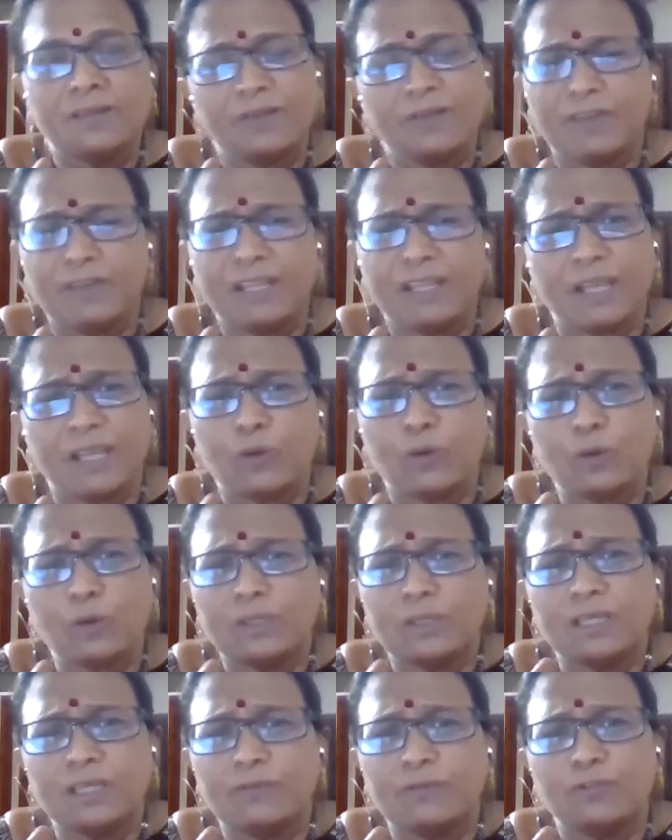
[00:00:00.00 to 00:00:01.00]
when they cook
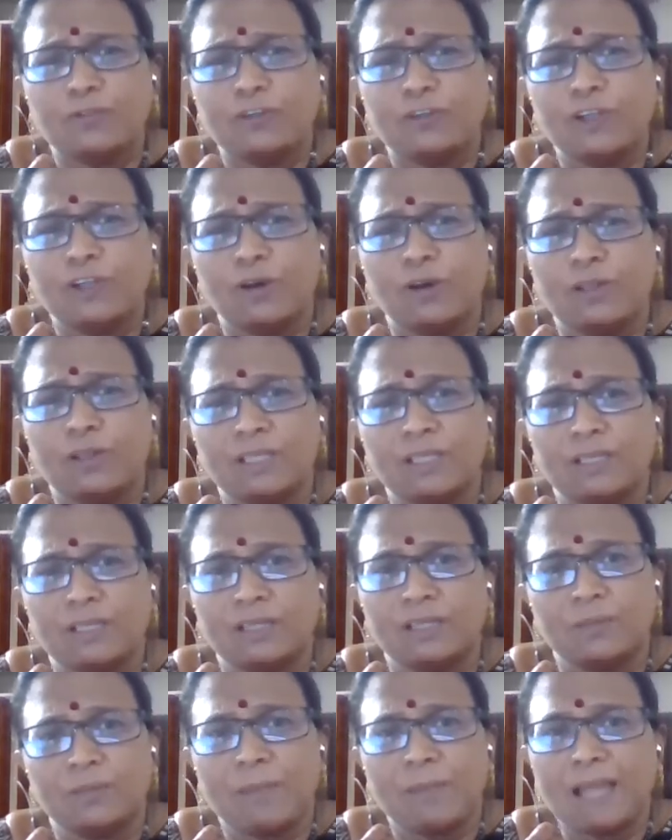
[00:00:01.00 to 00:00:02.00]
the food on
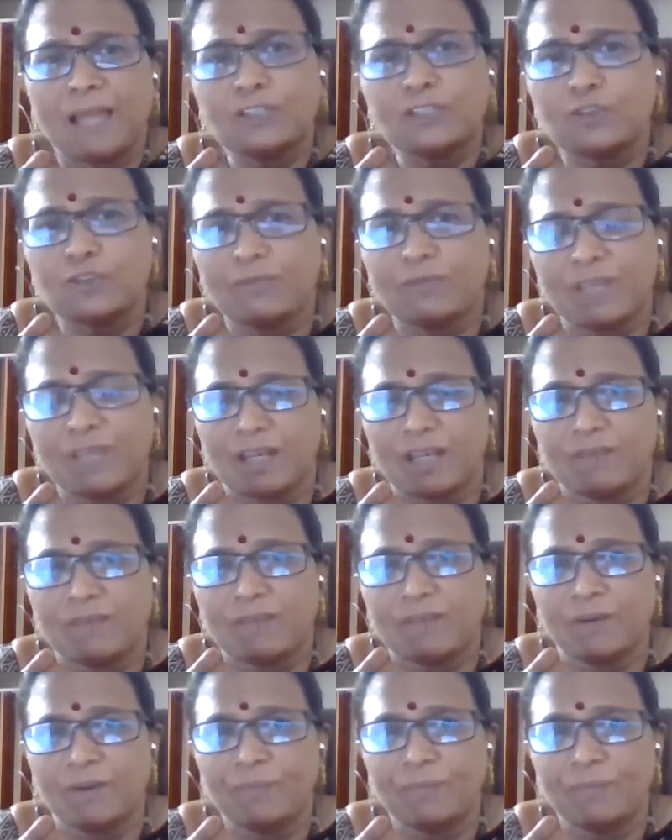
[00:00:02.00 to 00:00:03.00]
the bank of the
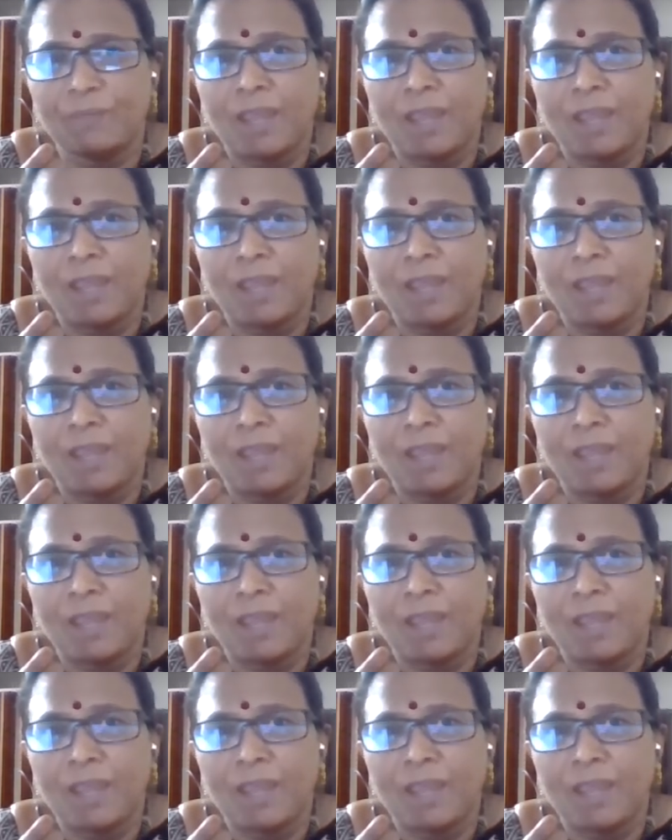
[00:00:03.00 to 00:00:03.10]
river,